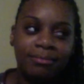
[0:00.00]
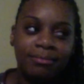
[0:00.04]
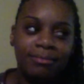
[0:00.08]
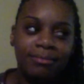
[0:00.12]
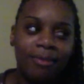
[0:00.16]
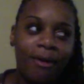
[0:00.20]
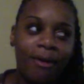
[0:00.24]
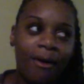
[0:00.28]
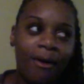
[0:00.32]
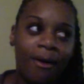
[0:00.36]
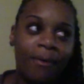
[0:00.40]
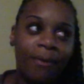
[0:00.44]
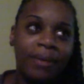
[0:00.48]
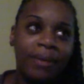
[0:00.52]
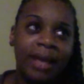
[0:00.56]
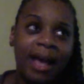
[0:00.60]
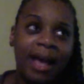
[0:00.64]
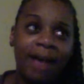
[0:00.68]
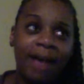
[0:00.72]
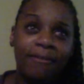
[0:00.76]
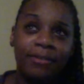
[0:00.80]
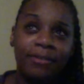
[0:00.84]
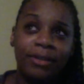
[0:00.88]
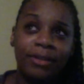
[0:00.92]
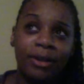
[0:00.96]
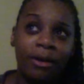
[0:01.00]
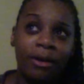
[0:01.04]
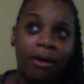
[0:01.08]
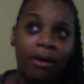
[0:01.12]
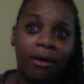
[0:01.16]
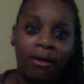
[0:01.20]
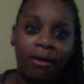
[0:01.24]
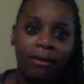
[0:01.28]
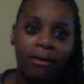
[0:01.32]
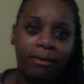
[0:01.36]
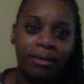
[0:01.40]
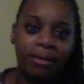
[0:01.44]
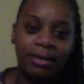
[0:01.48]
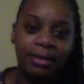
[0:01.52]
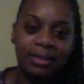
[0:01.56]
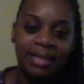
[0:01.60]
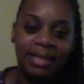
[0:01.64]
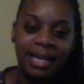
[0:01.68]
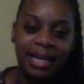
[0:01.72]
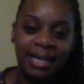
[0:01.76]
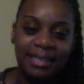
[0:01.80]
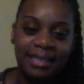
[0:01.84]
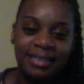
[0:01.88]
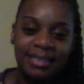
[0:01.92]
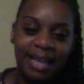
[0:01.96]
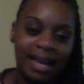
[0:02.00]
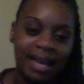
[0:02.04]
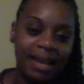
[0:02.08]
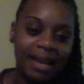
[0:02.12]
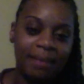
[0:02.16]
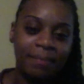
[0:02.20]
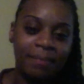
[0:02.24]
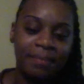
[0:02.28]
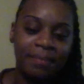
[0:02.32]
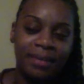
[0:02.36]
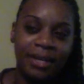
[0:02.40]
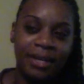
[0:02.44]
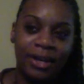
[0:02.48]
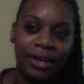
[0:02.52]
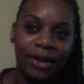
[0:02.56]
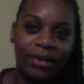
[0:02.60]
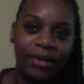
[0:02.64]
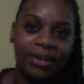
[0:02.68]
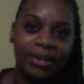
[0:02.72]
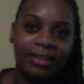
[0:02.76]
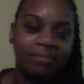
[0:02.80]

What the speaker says: oh, we have to go, like, tight, you know?